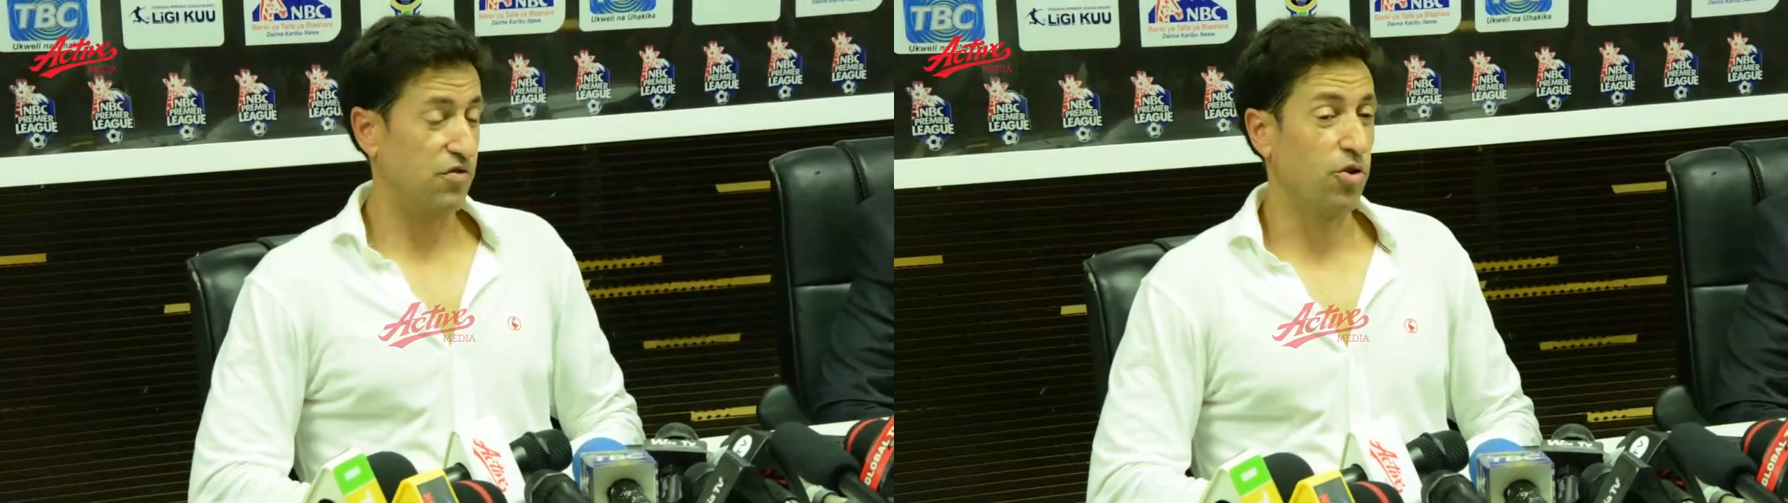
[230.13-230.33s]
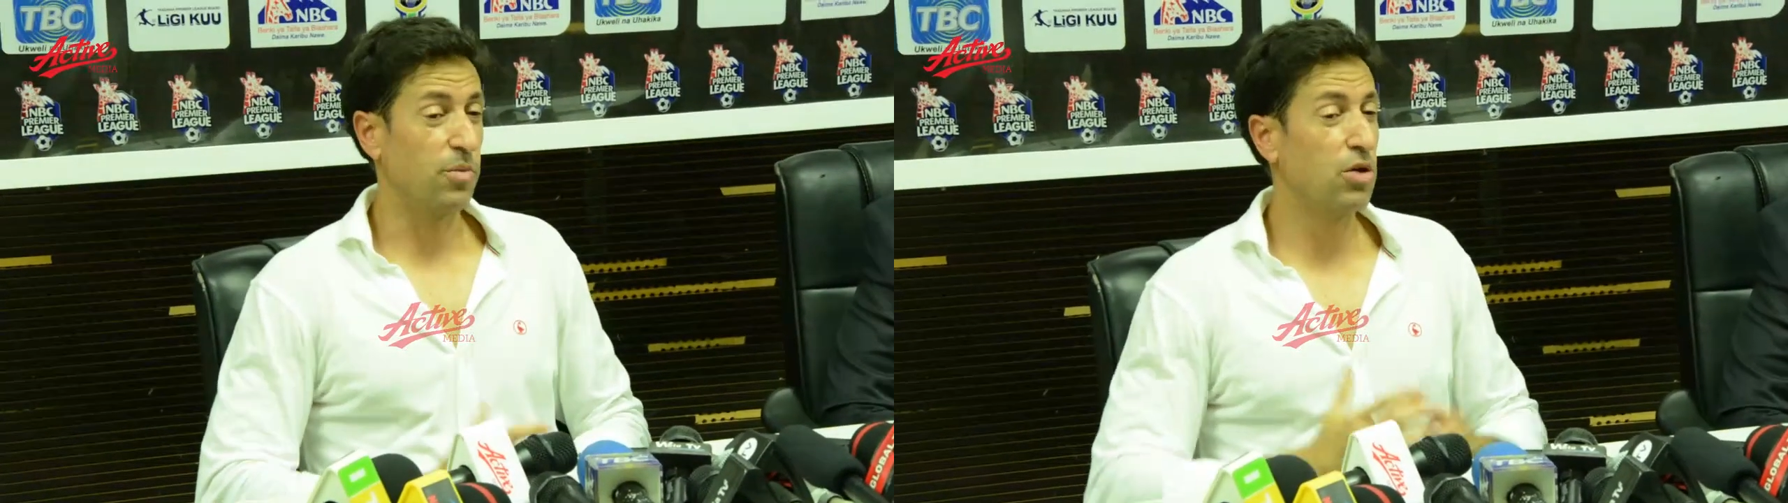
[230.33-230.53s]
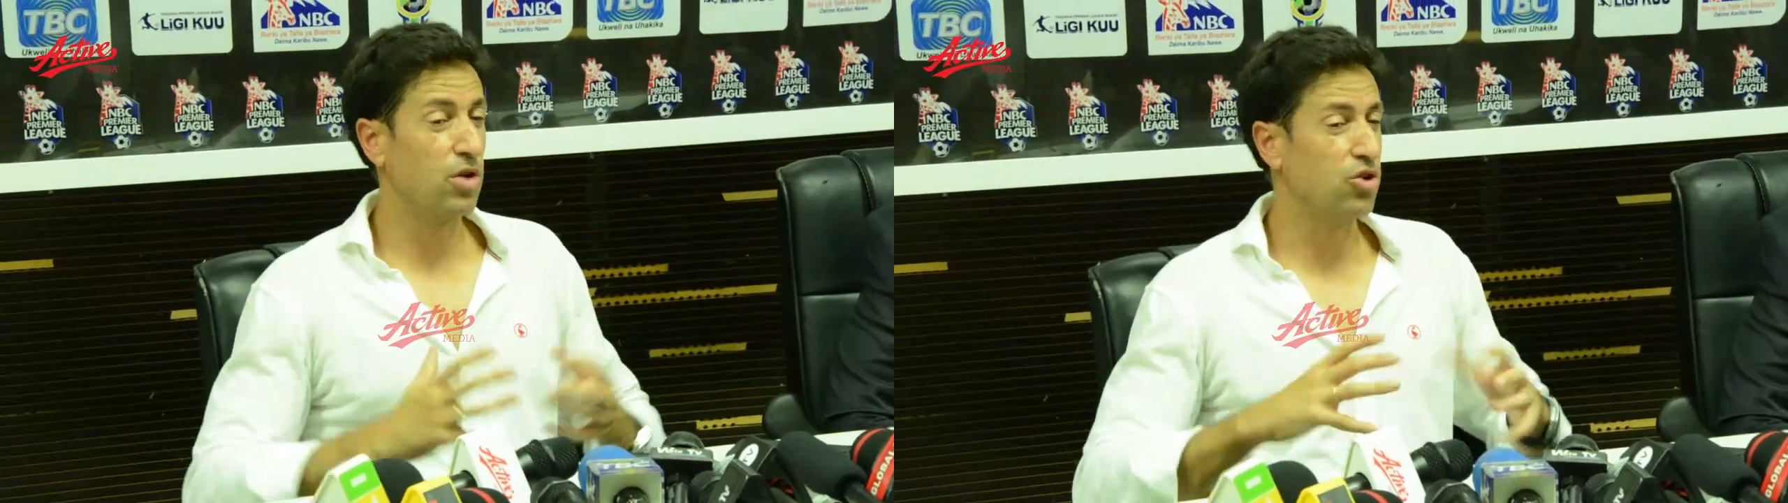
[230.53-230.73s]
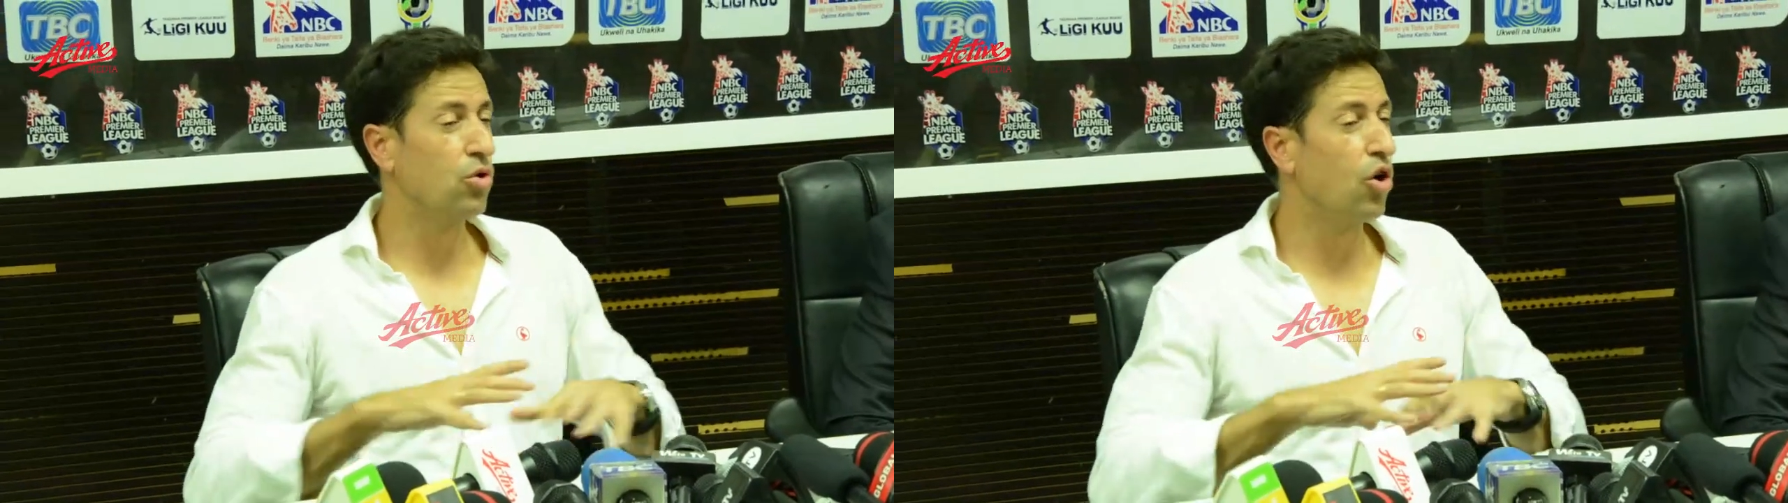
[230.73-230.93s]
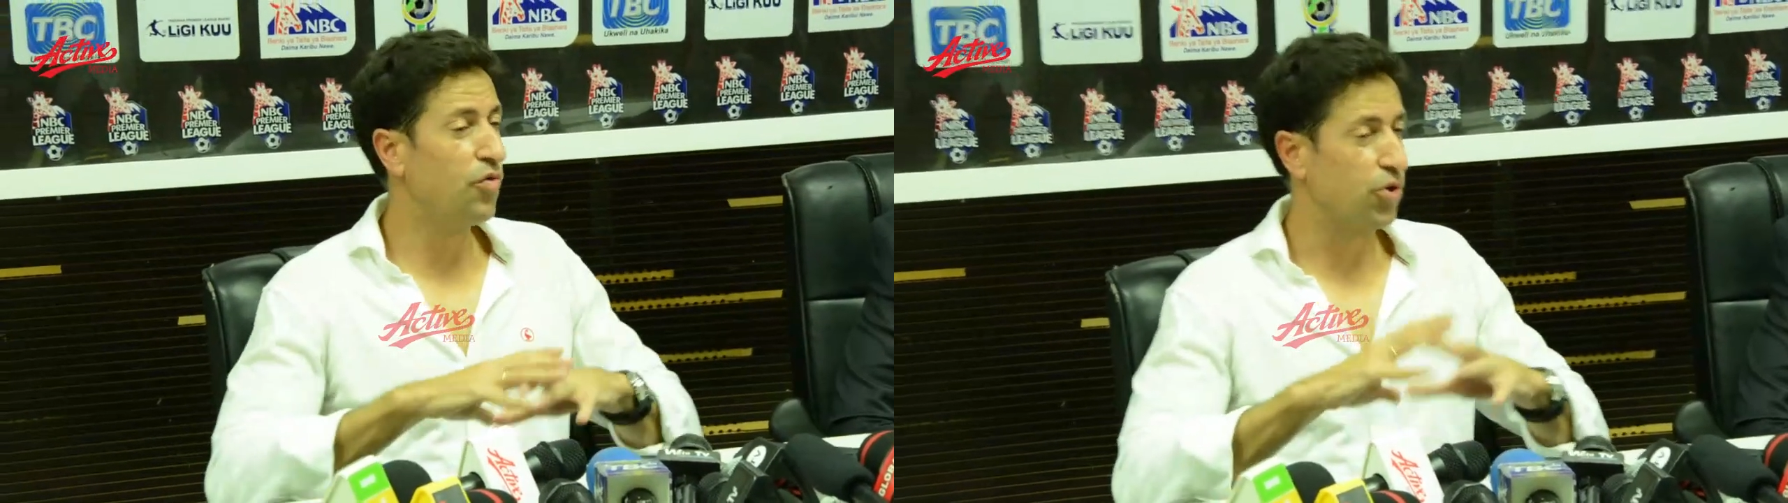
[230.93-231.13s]
for me when
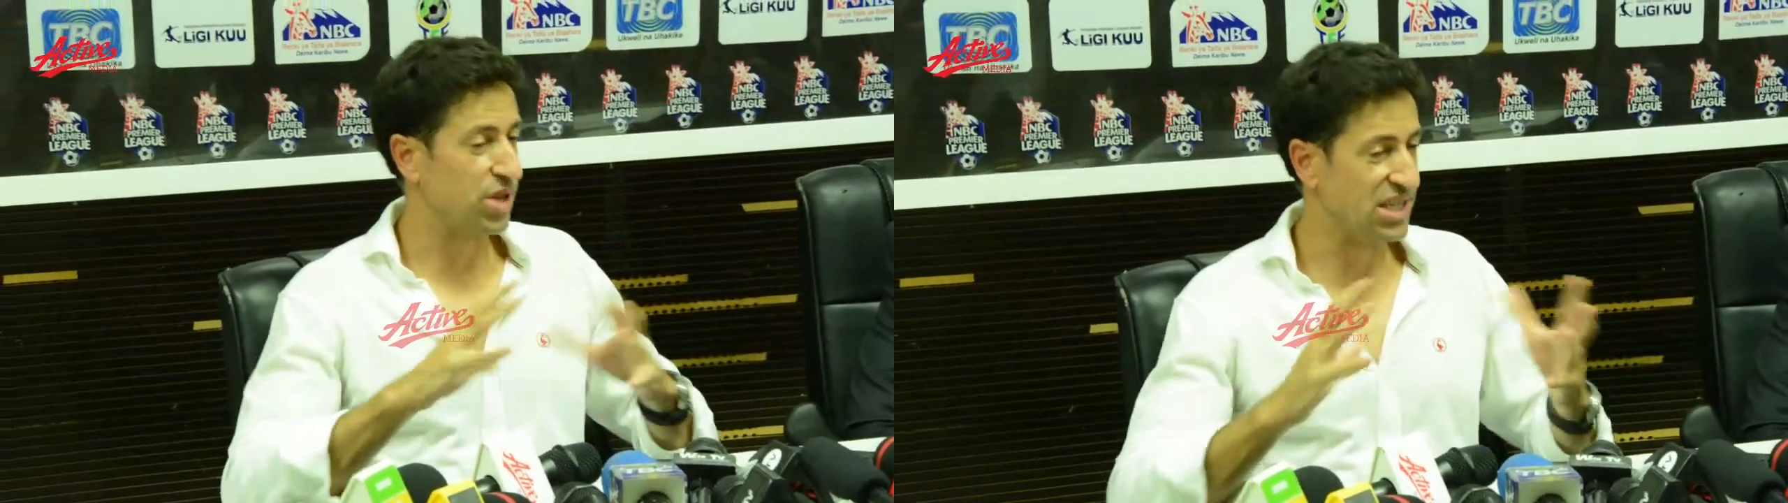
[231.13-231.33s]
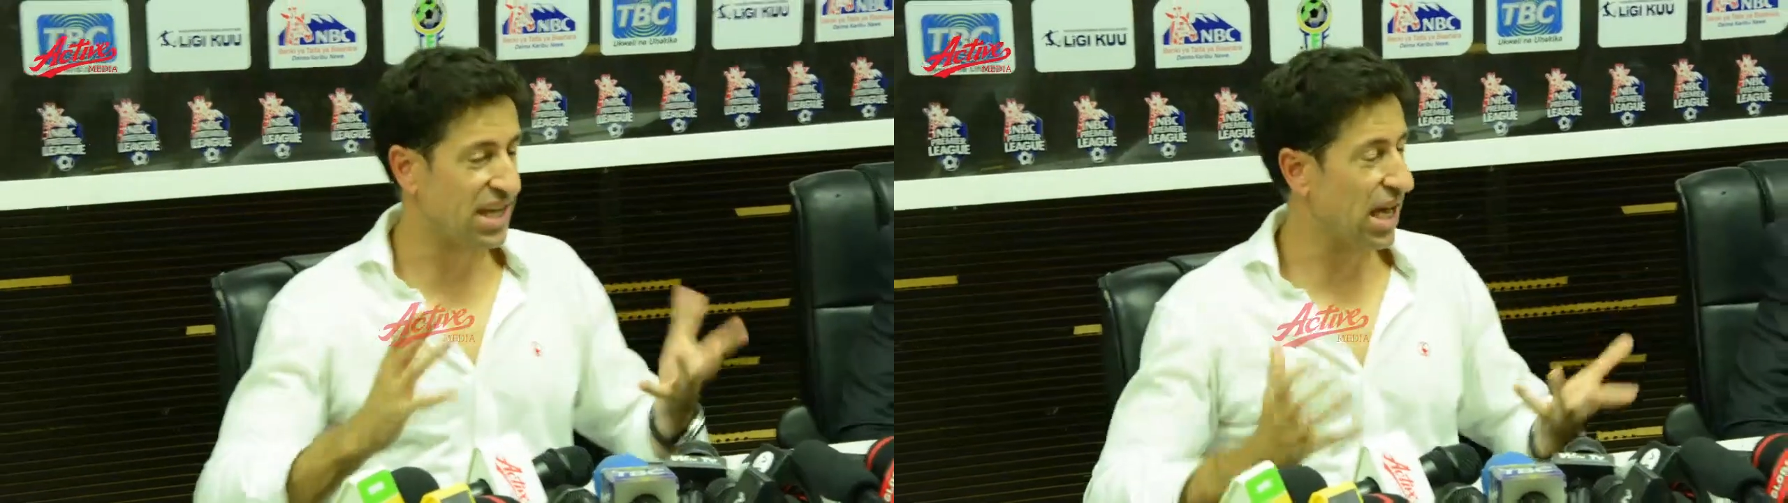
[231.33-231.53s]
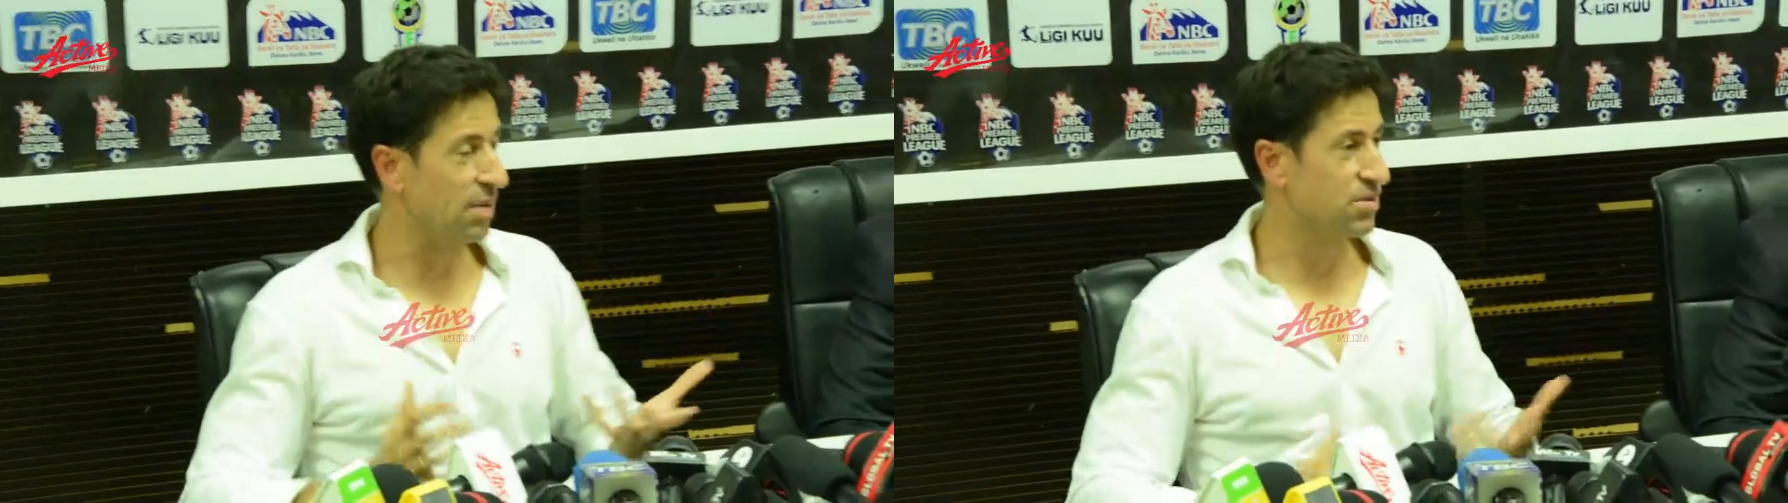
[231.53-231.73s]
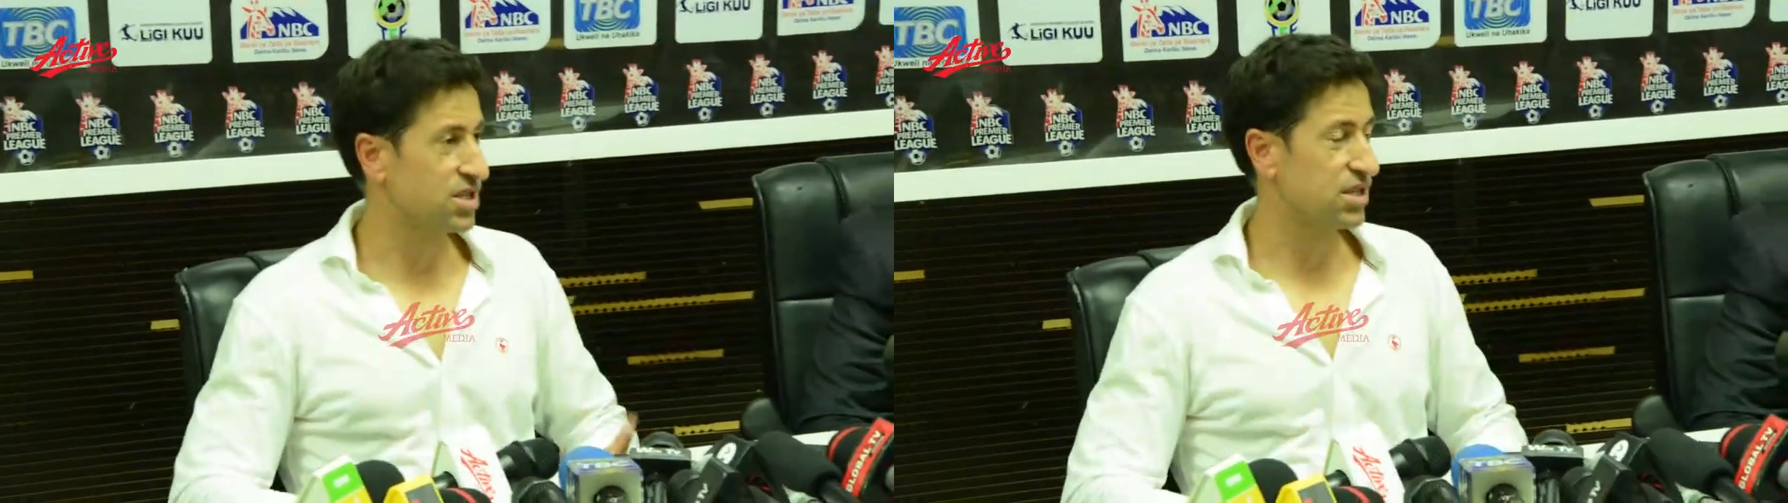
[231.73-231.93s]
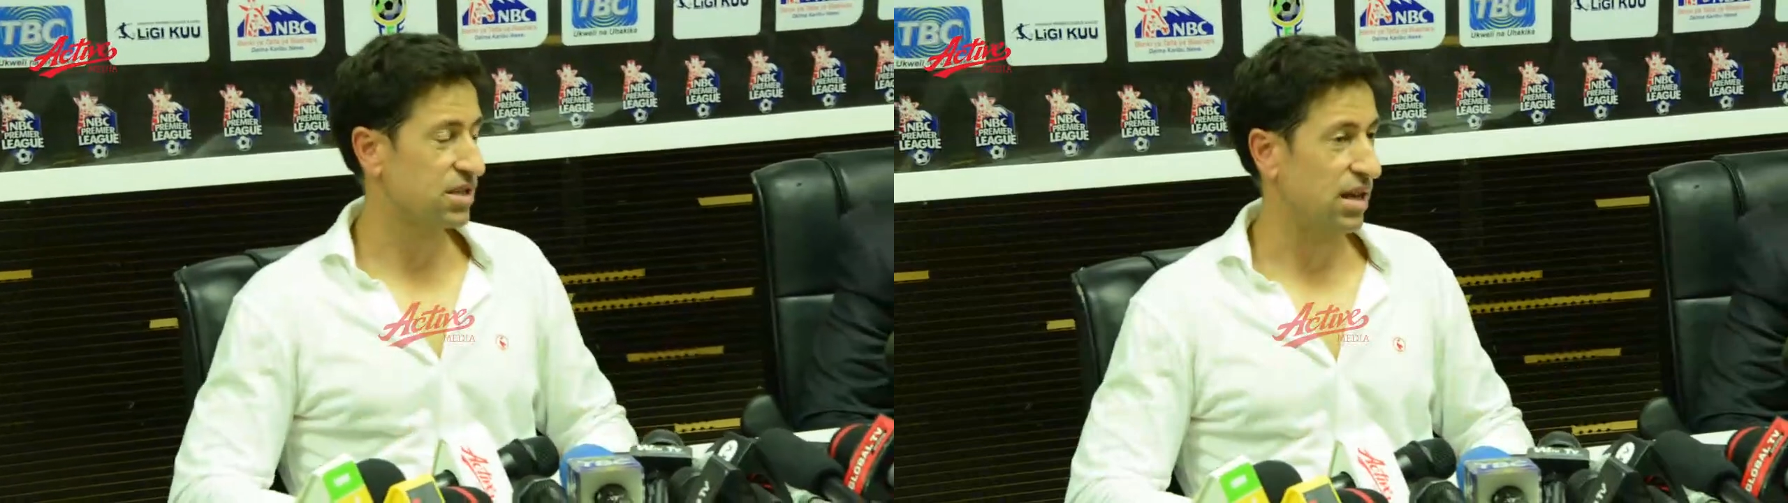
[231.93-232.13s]
you go for these
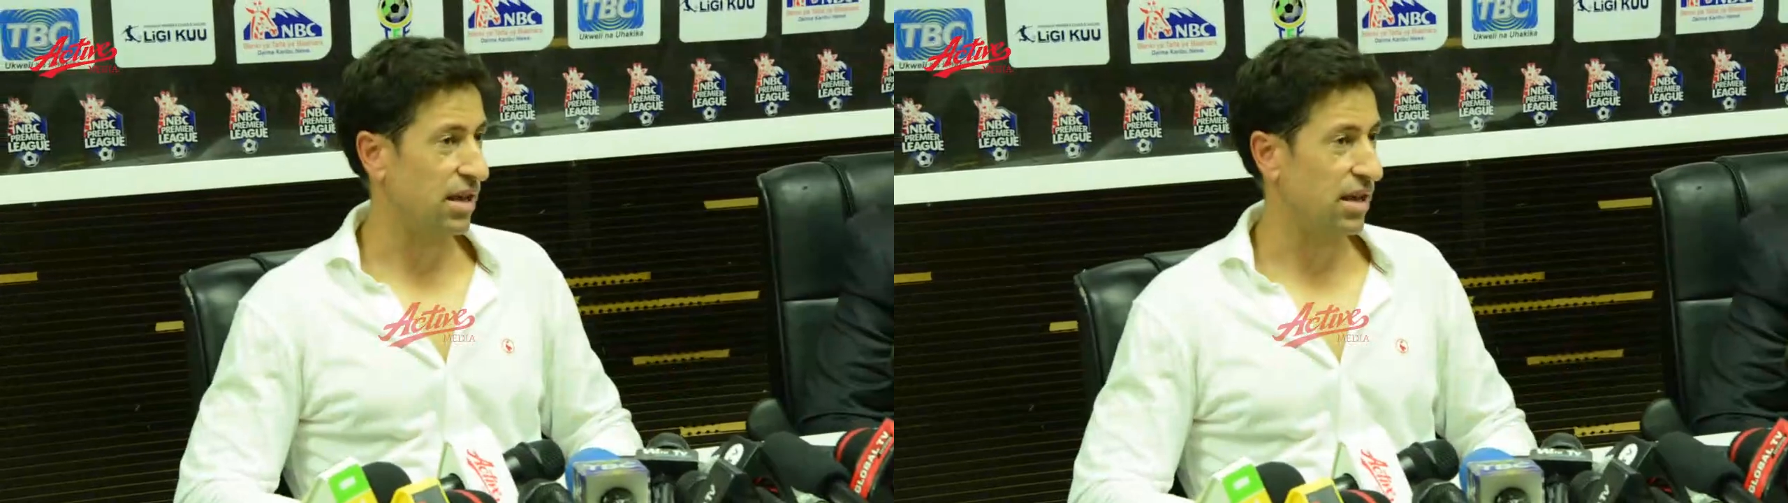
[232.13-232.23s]
games